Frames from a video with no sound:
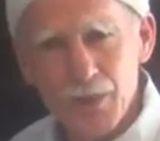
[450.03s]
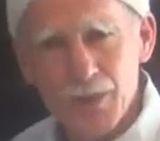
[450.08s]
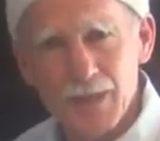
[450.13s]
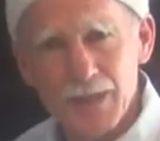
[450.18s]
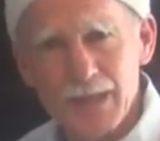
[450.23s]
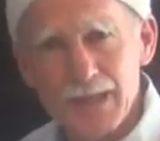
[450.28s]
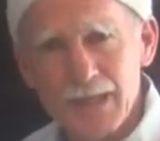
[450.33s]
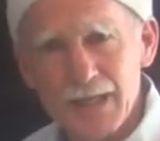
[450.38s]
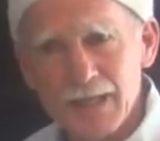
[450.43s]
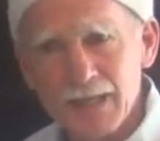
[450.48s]

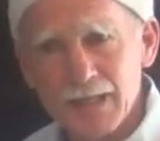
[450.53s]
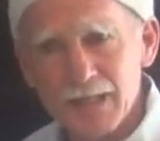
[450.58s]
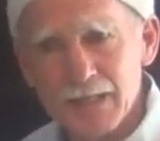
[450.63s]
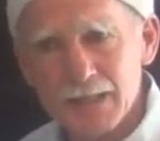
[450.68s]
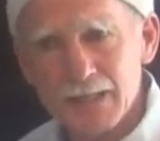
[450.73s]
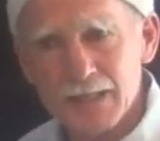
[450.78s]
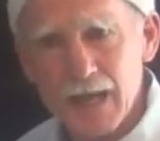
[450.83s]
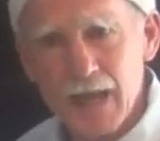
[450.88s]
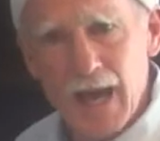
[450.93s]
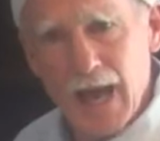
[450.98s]

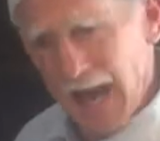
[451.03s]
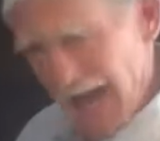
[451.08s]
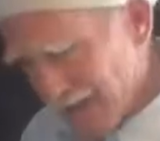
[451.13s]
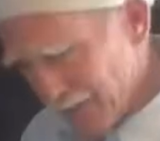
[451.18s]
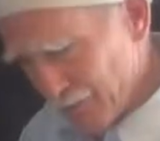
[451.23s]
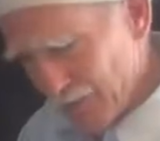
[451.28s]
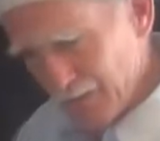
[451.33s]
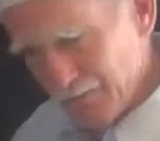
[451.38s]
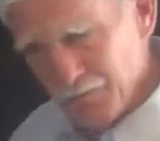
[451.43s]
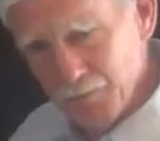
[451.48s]
things,
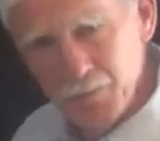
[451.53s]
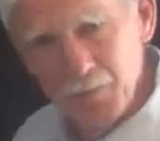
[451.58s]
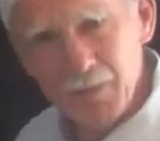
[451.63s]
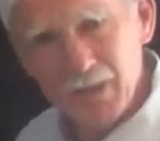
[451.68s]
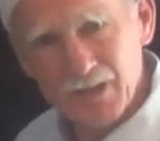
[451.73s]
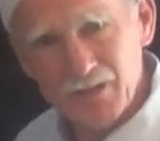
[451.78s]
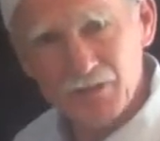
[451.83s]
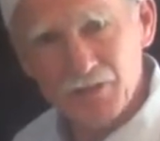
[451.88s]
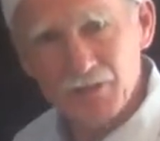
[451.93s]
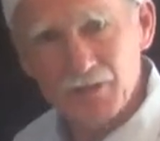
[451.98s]
and we've
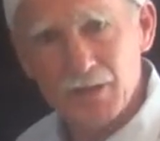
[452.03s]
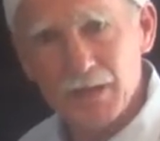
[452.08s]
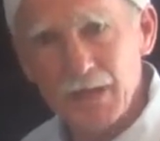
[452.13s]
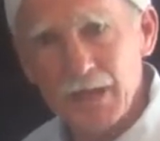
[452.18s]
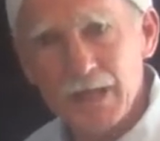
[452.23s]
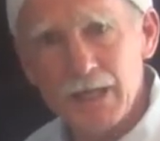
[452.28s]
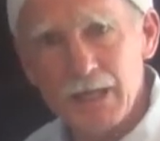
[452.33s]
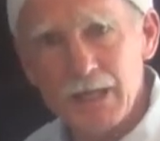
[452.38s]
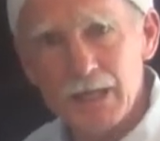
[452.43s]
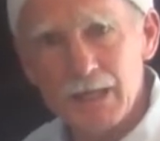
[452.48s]
mixed
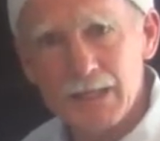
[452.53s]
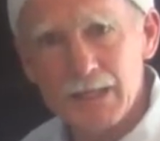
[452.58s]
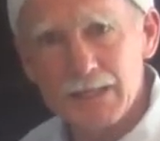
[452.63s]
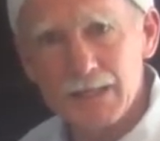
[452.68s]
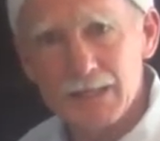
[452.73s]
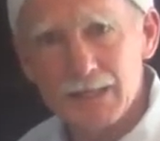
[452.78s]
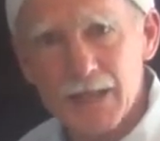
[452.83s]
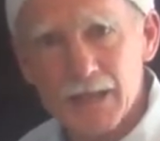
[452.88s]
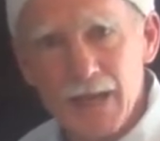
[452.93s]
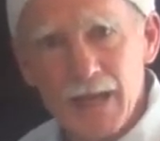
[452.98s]

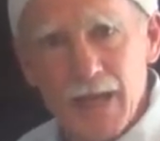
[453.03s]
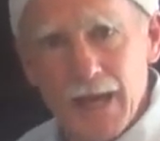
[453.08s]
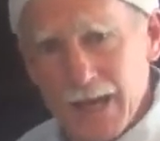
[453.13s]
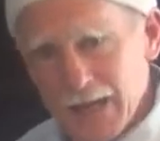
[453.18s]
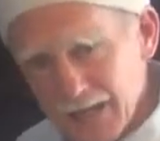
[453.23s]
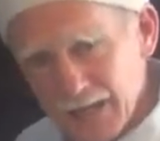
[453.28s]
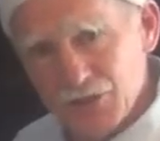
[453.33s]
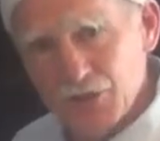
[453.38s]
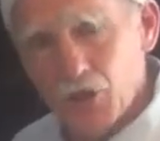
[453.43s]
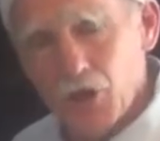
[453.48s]
things,
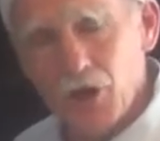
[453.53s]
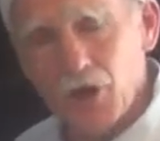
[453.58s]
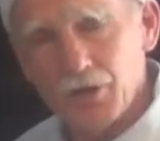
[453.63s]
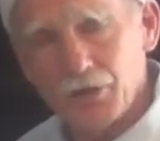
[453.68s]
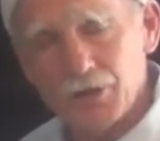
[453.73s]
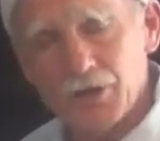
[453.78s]
and it's all